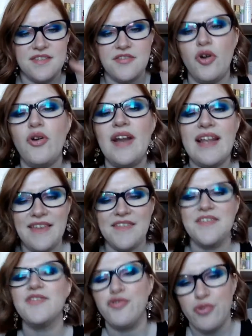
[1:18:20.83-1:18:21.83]
storyline
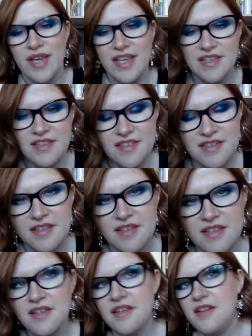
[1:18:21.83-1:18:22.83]
straight
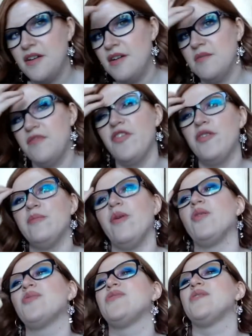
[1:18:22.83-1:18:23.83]
for
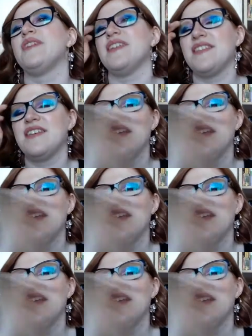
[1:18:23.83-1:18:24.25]
most of it.